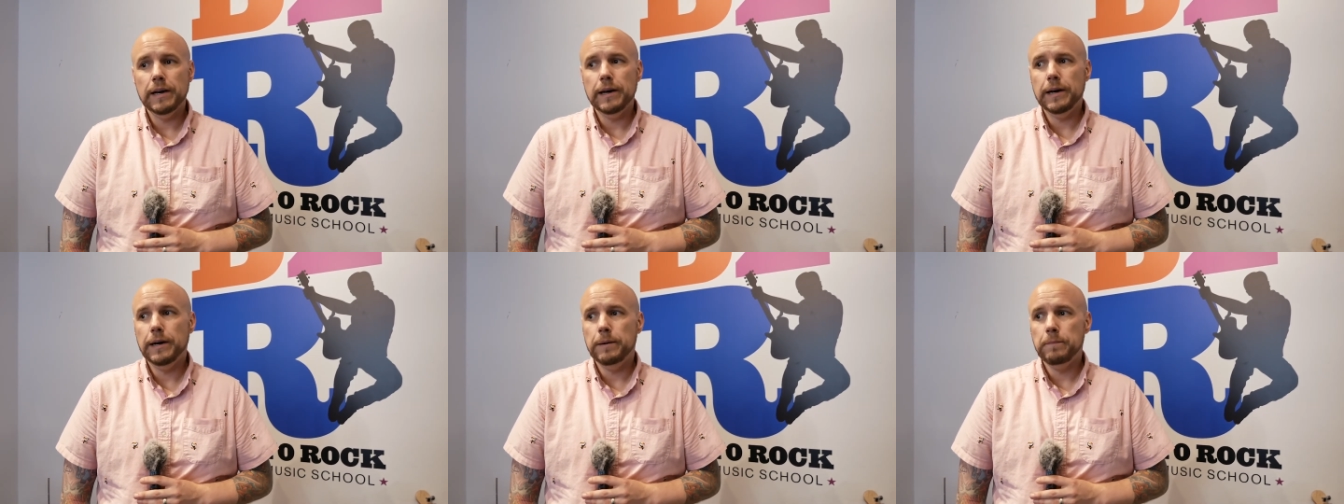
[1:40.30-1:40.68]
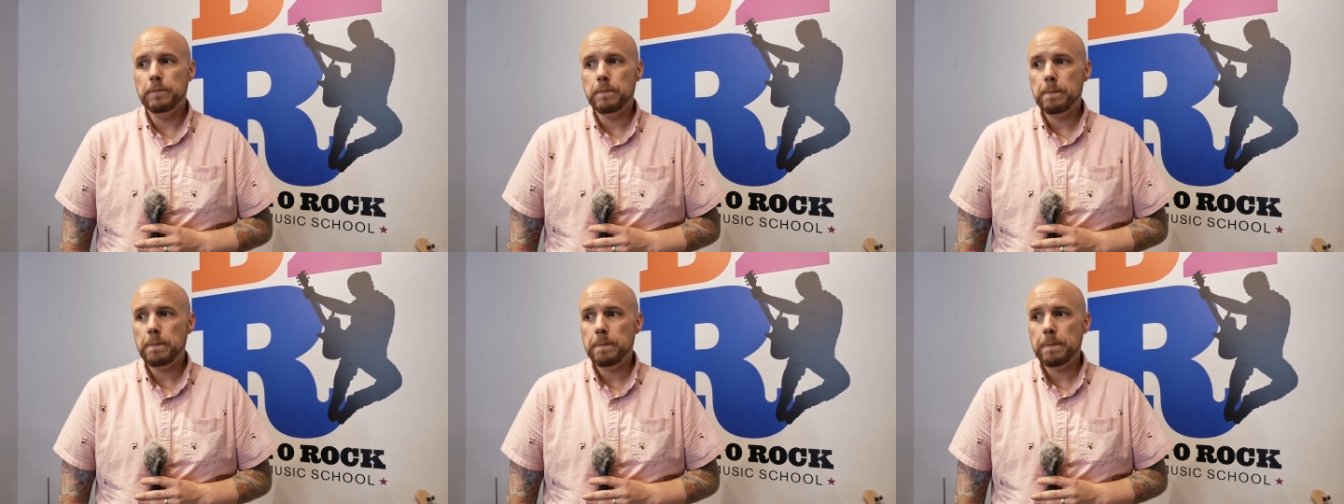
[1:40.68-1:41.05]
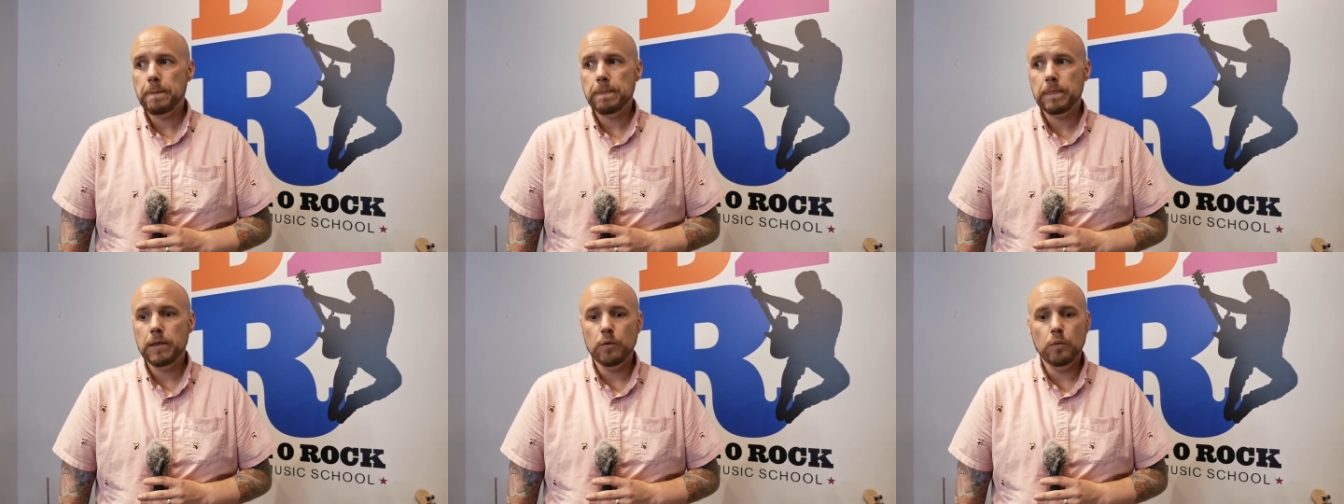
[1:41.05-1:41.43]
Um,
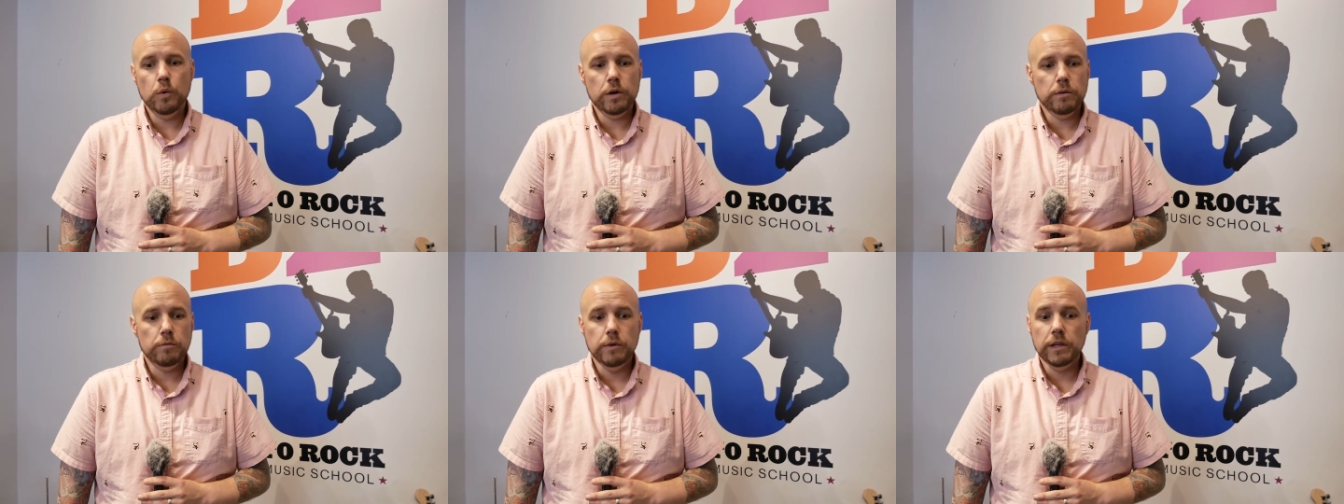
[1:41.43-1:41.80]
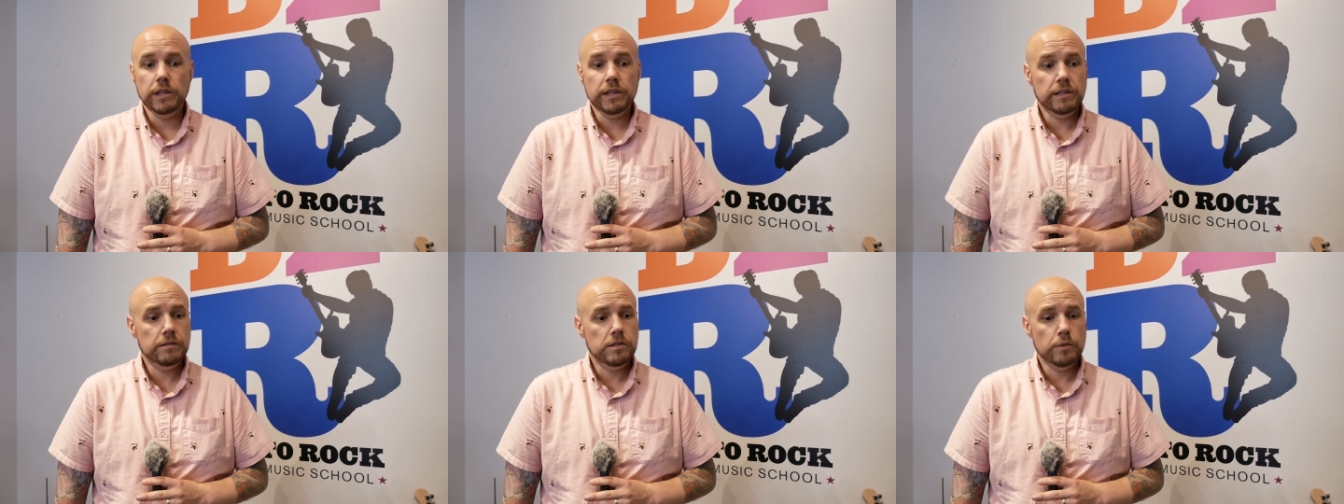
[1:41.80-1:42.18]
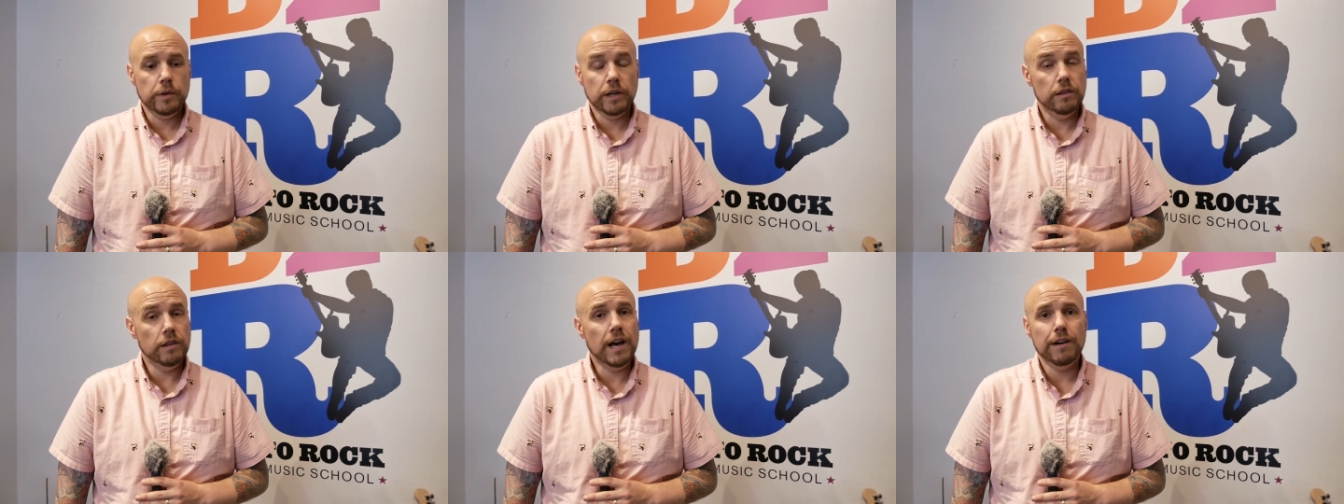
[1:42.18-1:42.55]
we're really
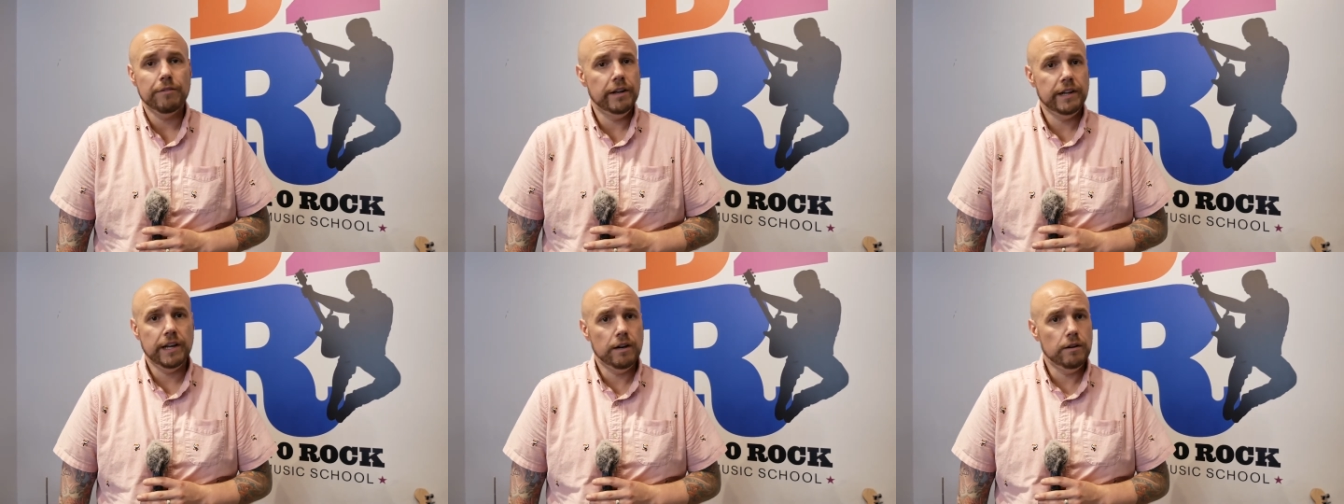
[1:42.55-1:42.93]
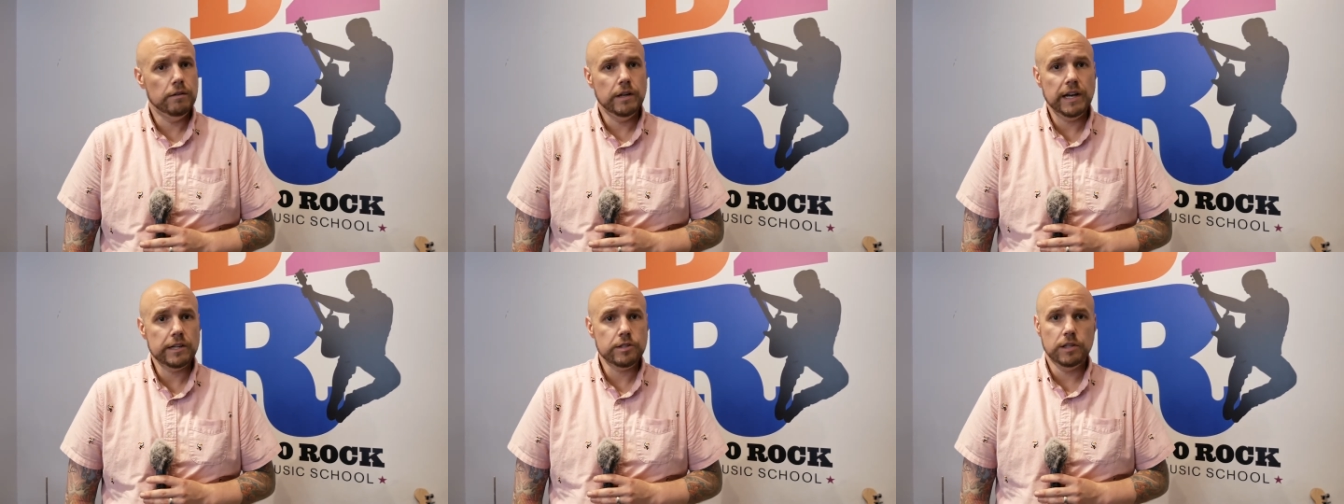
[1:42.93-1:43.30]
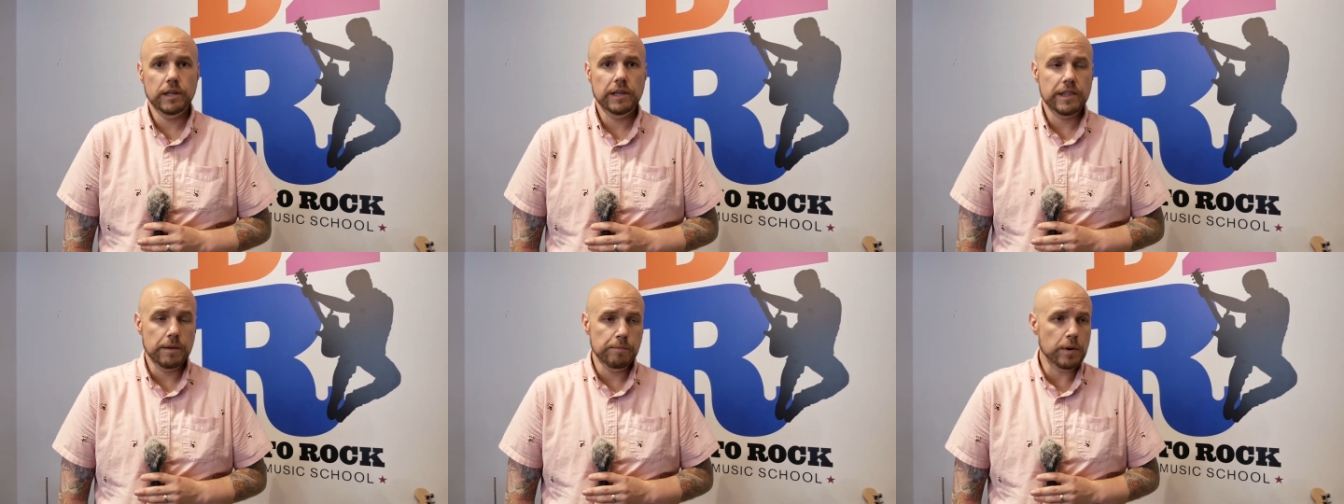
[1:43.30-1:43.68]
doing a lot right now.
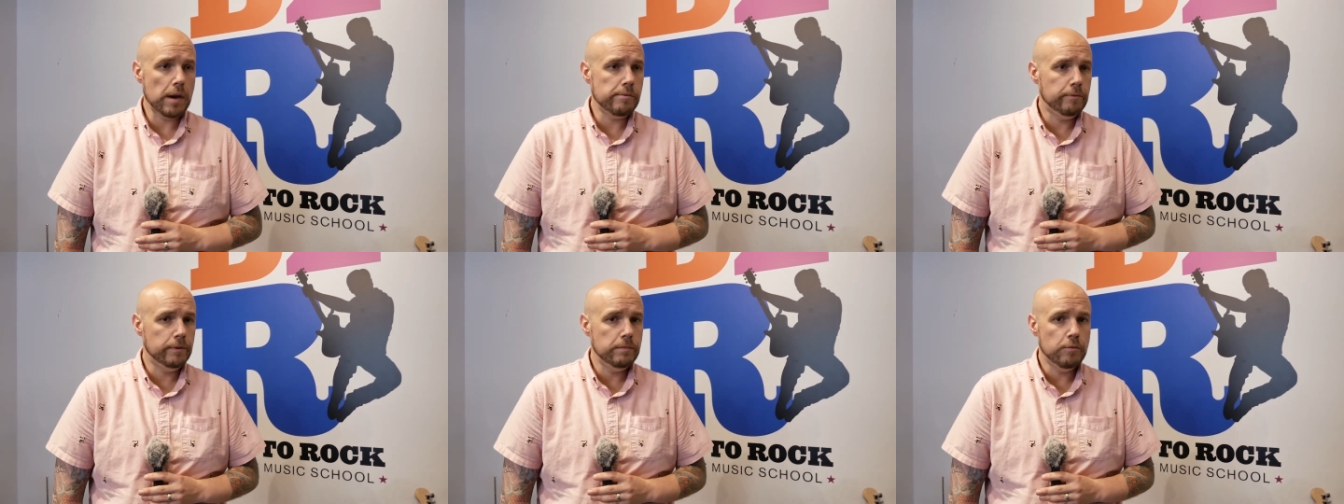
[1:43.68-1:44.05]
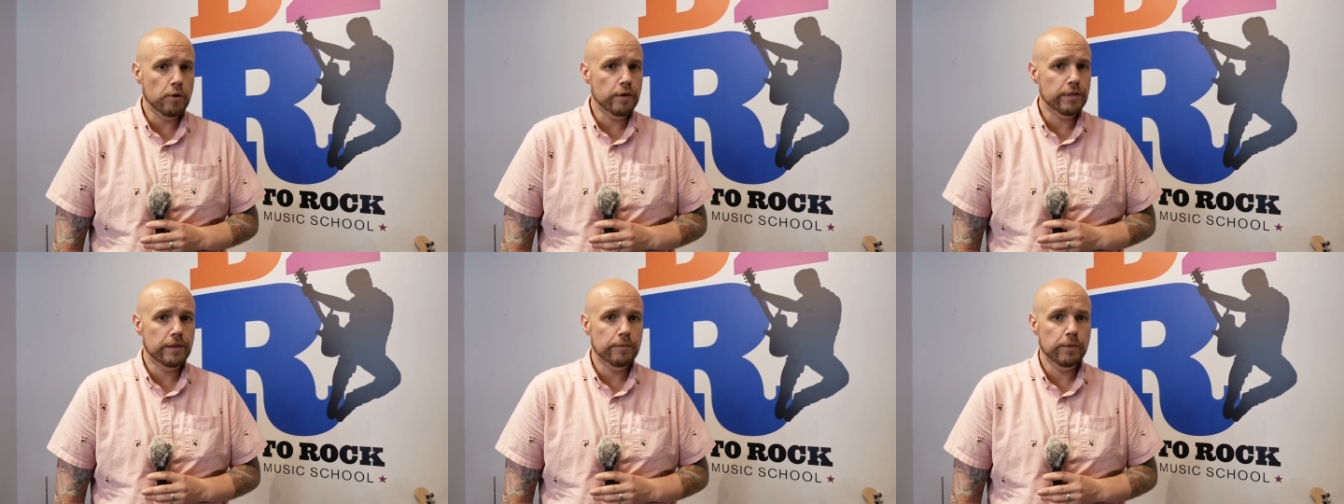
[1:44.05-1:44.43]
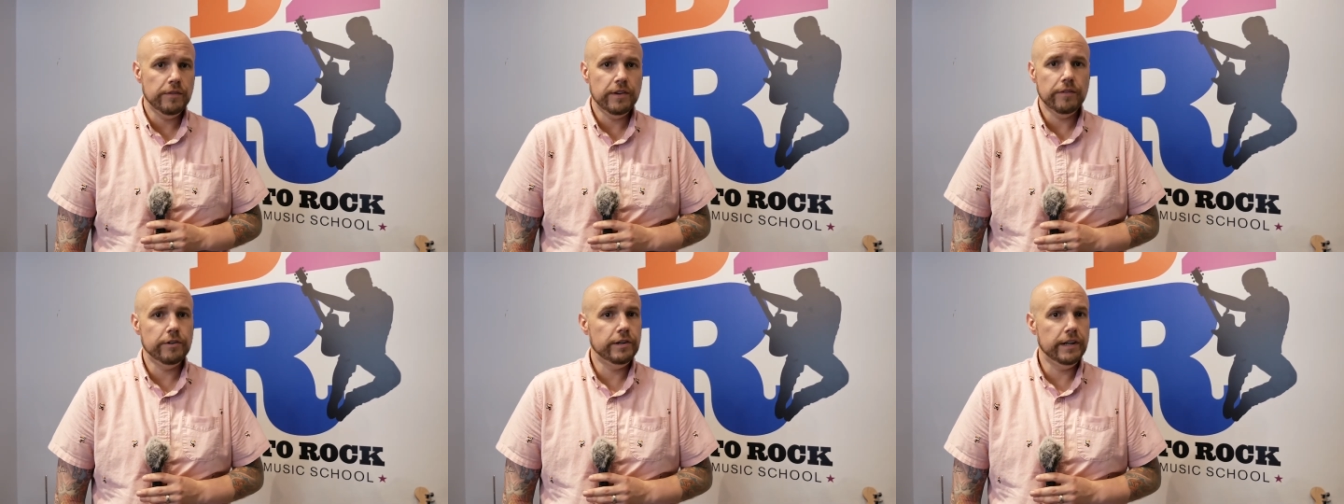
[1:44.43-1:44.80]
Actually, I think probably more than we've
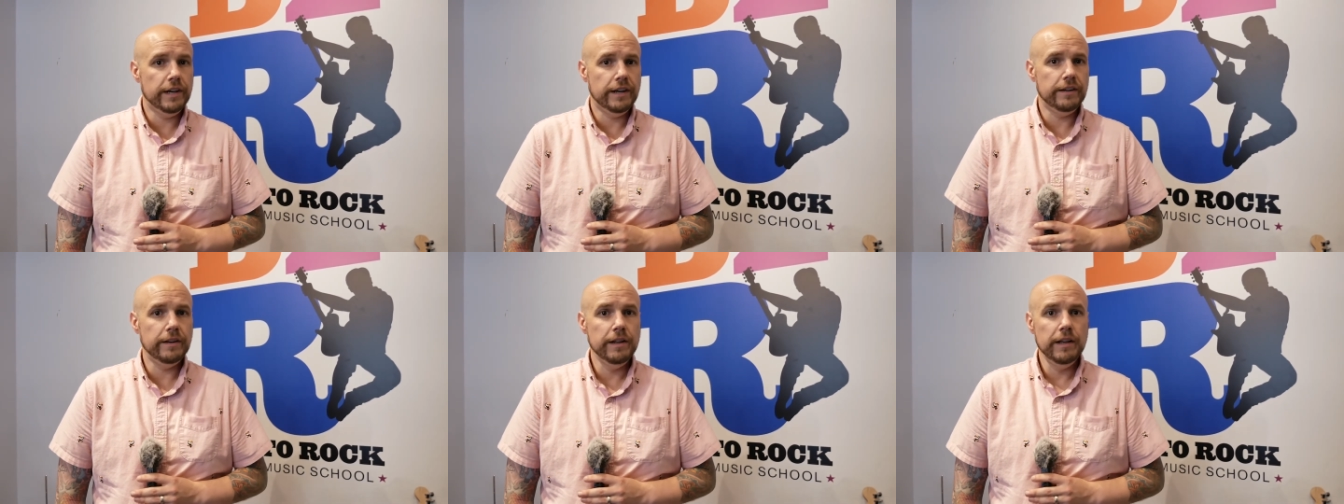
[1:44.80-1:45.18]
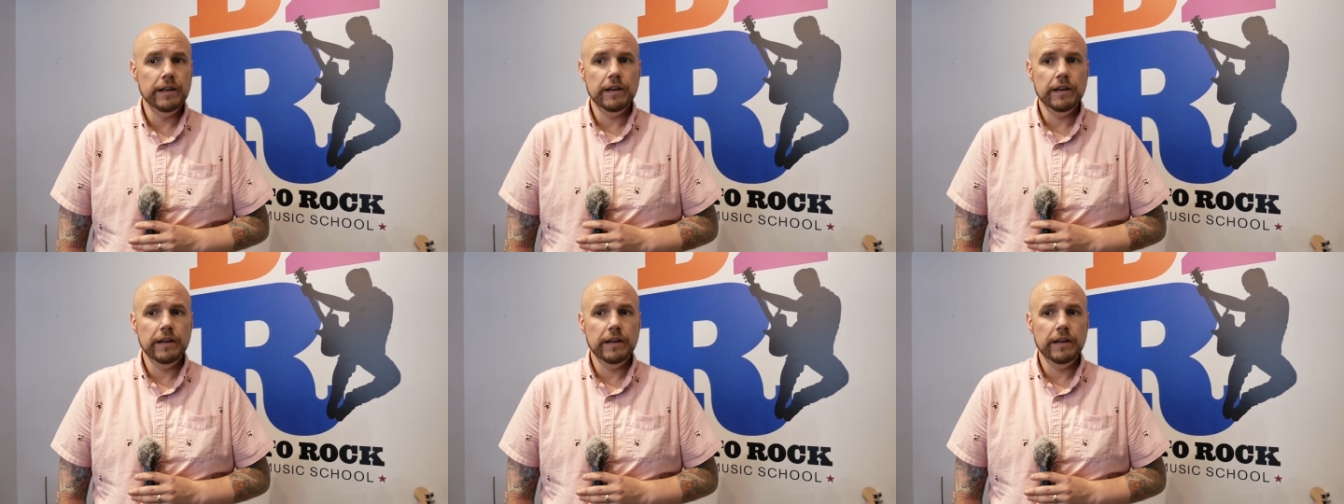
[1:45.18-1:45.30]
ever done.